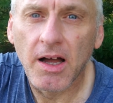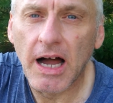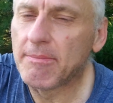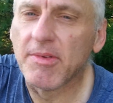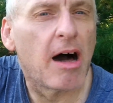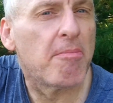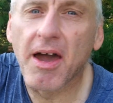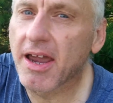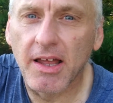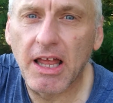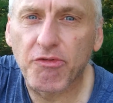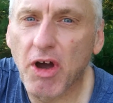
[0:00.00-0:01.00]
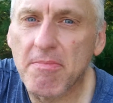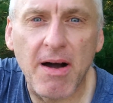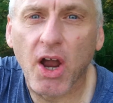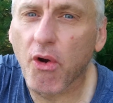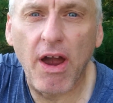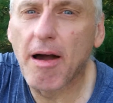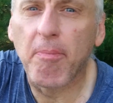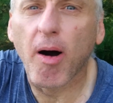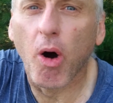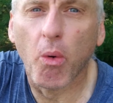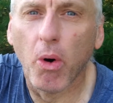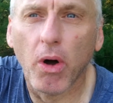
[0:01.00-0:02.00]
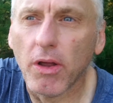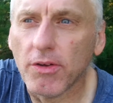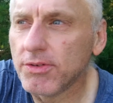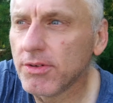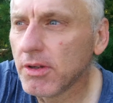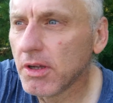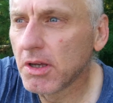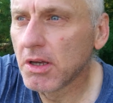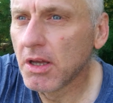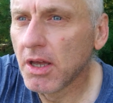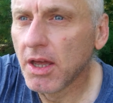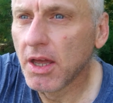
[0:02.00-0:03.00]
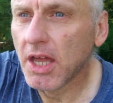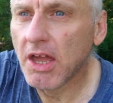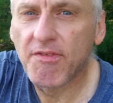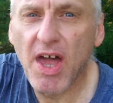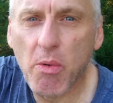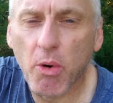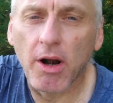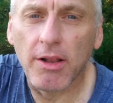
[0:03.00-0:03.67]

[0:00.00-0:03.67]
I'm not Mexican. That's the way my grandpa was. If they were